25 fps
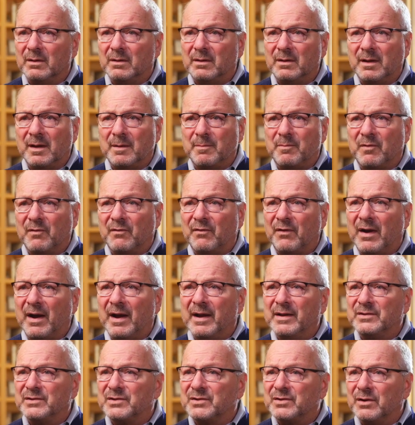They
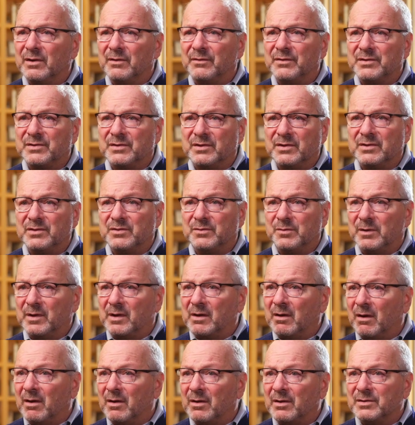provide services
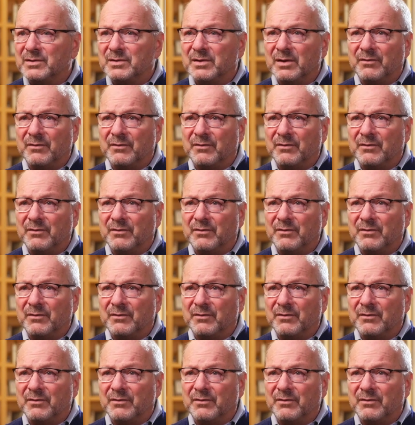regardless